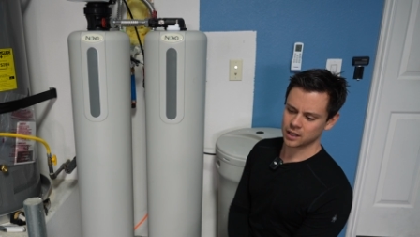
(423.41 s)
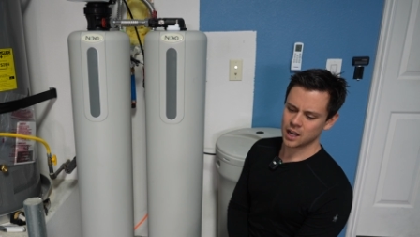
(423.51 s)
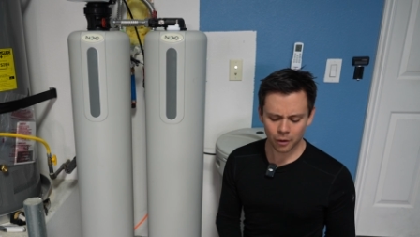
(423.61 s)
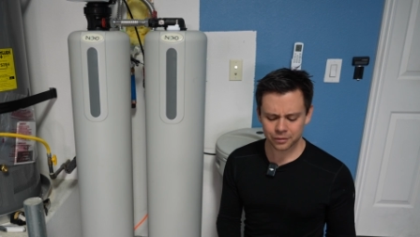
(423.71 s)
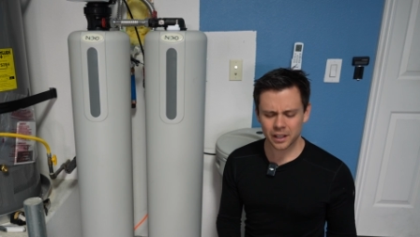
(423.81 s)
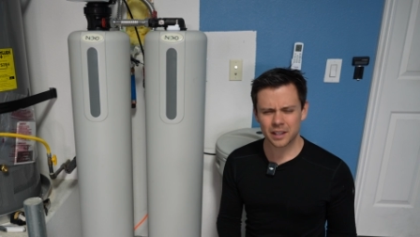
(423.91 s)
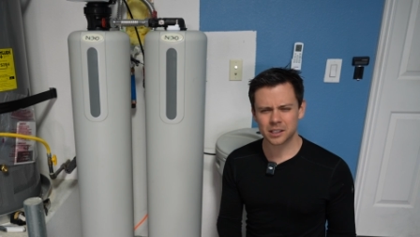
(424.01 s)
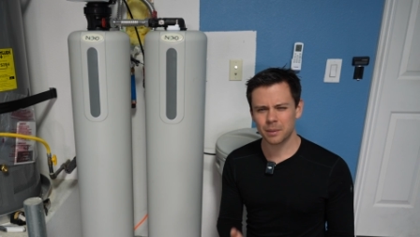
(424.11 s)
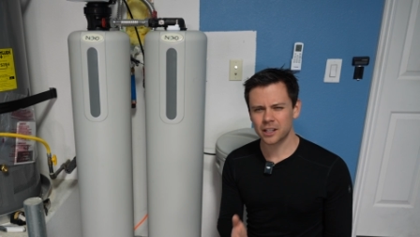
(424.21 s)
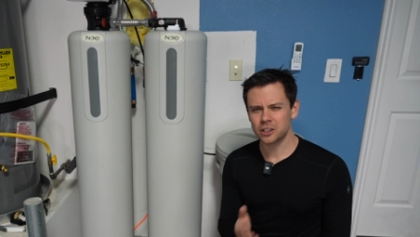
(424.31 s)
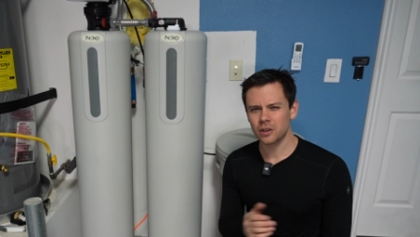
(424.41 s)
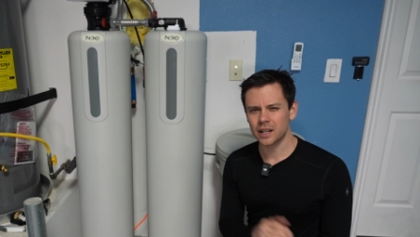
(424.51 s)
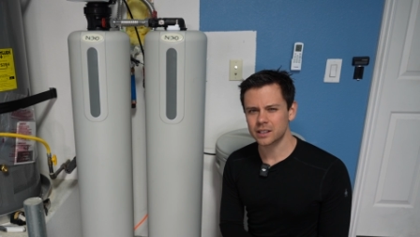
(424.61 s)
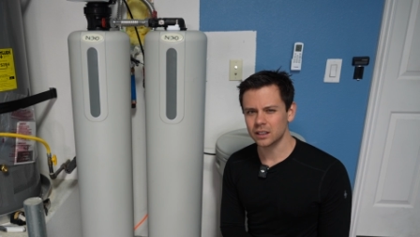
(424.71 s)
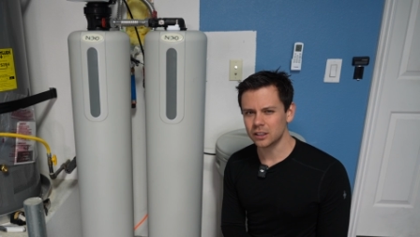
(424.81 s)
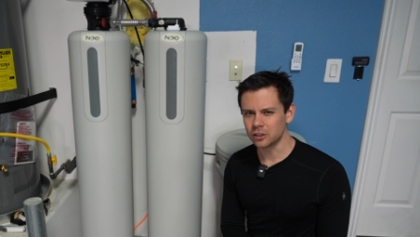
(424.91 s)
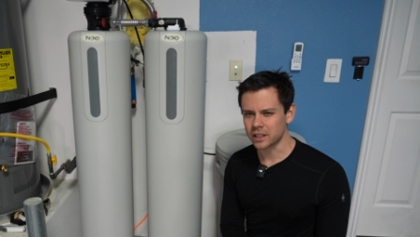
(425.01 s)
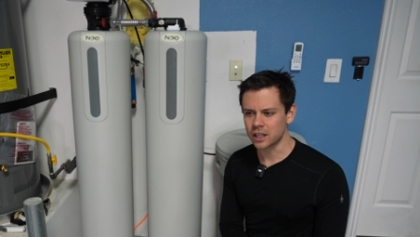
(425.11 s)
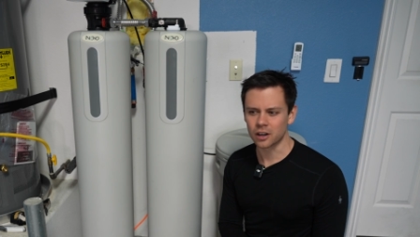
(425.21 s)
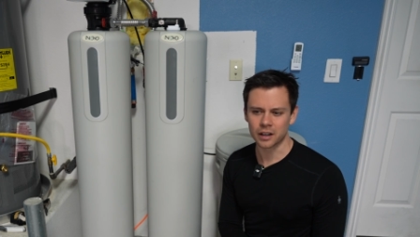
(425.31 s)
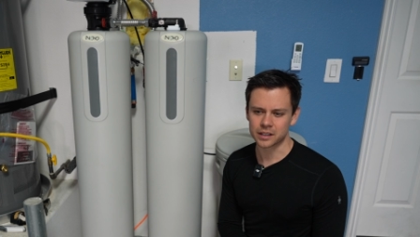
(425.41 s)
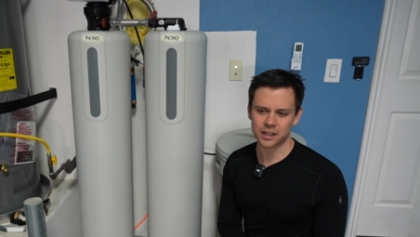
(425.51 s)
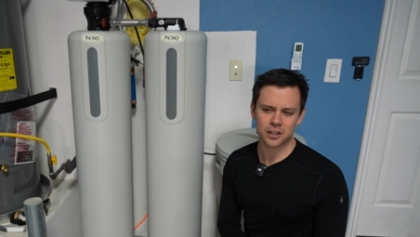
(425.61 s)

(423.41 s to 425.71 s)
And hopefully this makes you guys a little curious.